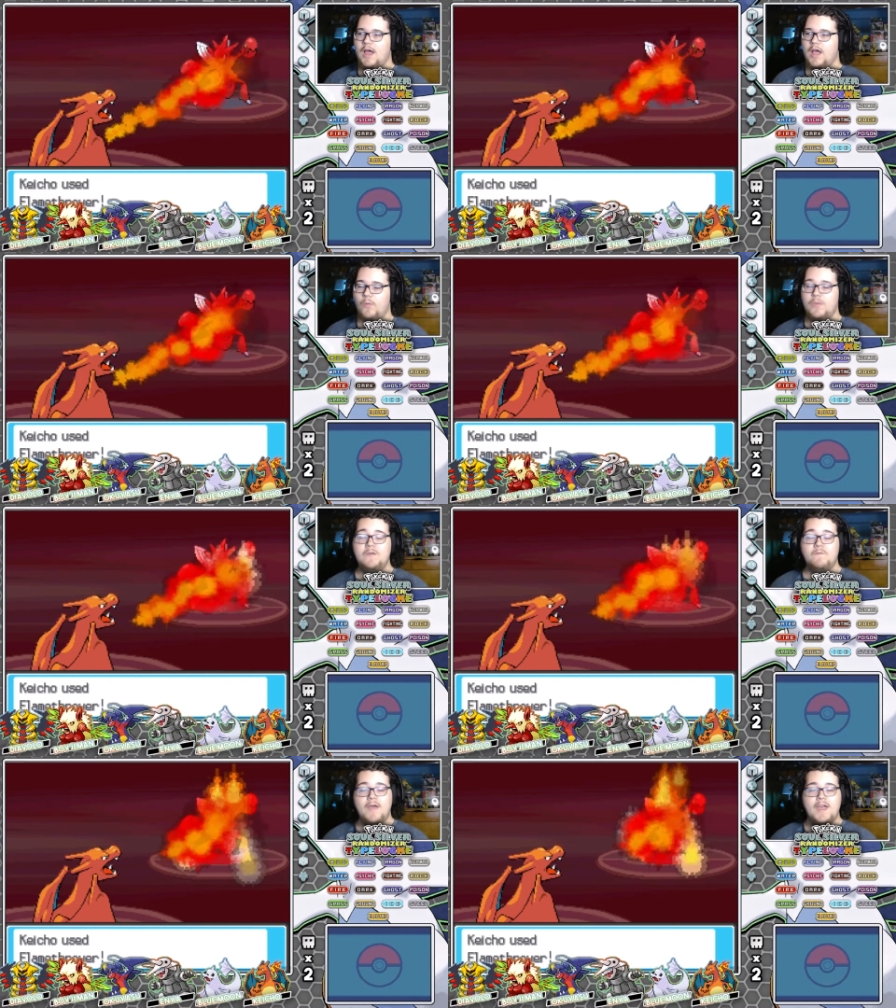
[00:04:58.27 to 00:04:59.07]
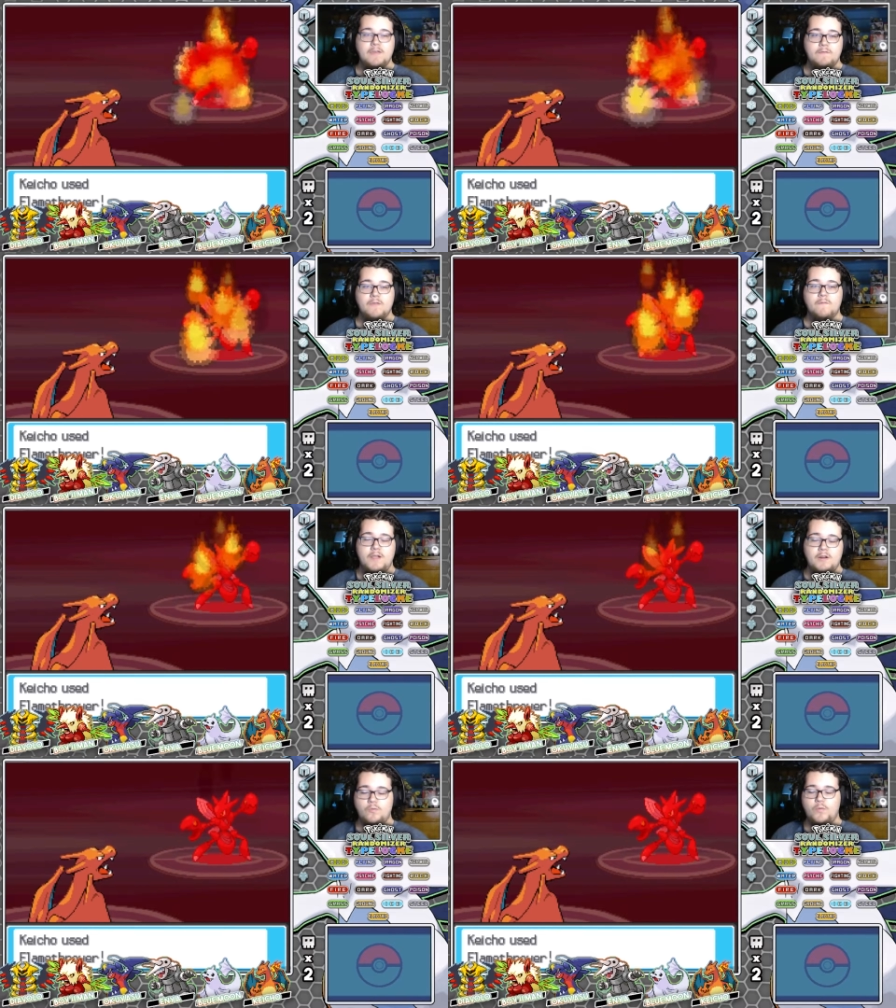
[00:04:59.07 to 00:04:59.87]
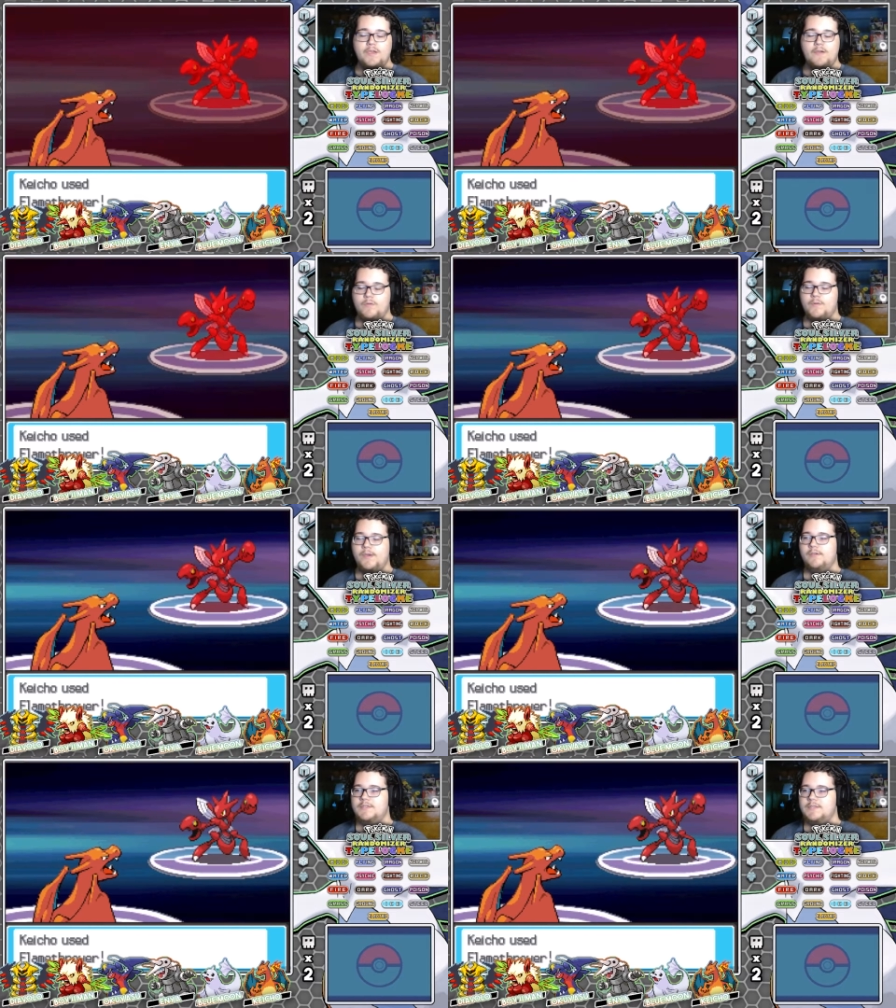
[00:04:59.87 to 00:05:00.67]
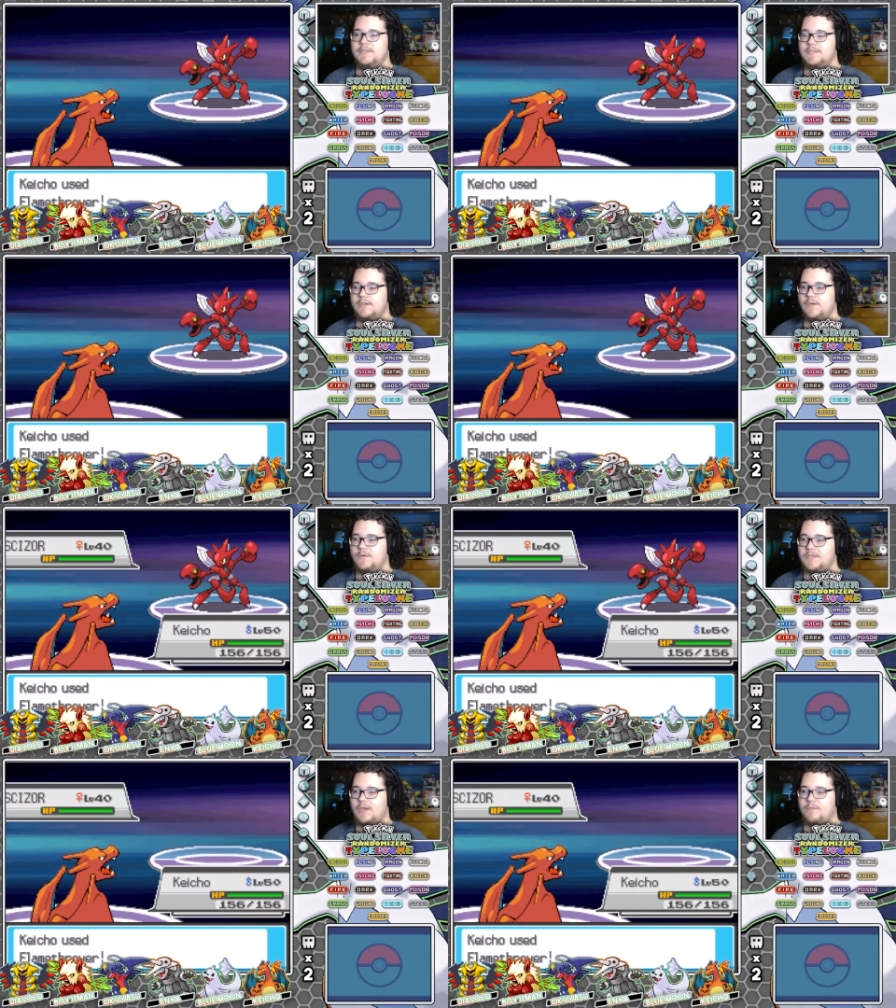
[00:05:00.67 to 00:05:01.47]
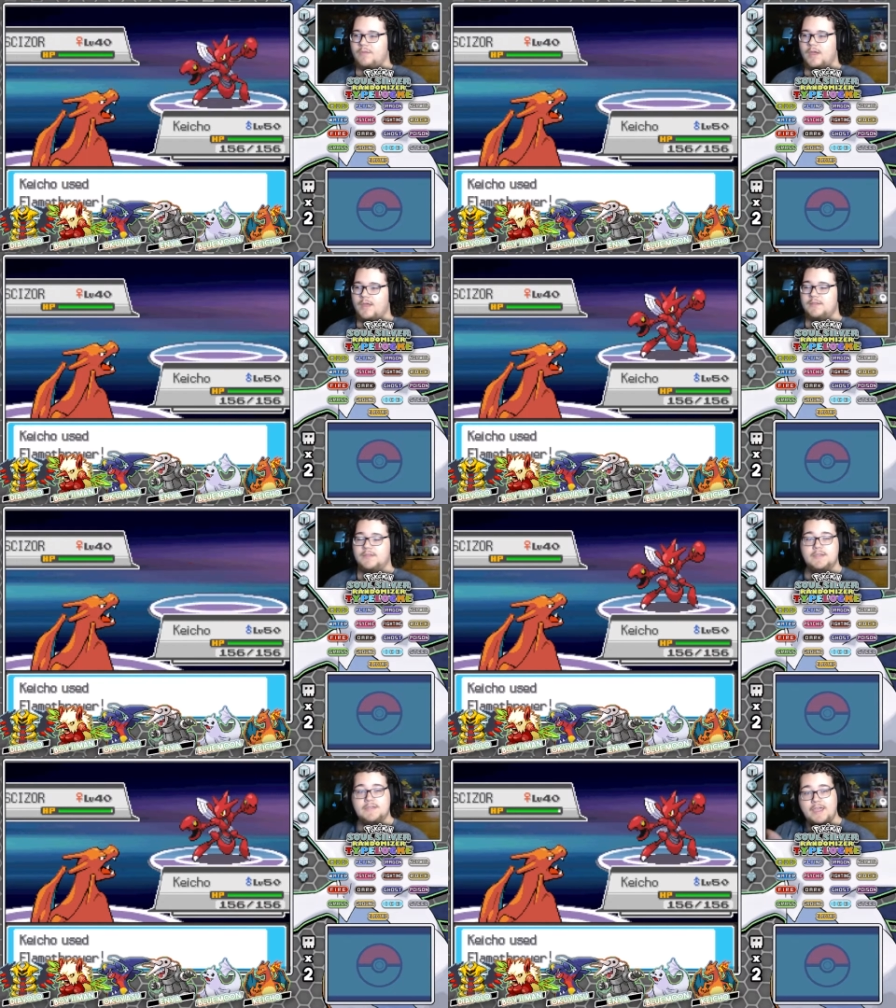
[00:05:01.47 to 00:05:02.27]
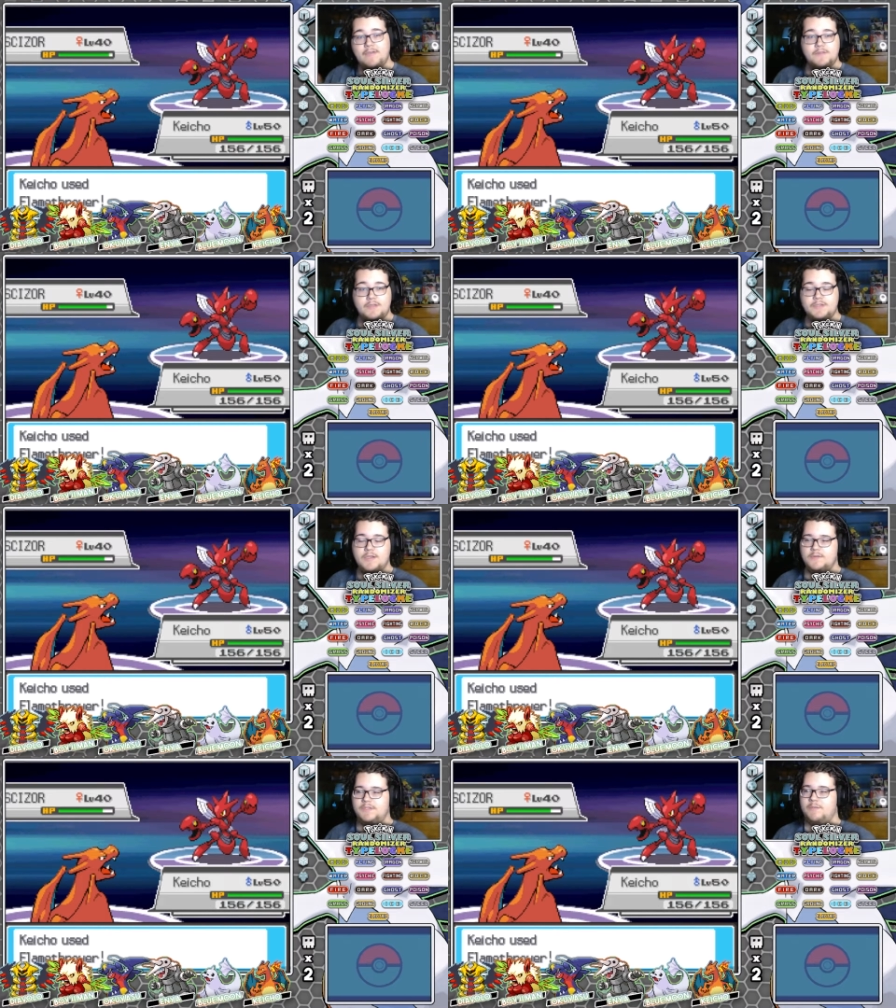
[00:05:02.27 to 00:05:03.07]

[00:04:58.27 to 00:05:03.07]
week 5, the final week of the regular season, goes up the day after this goes up.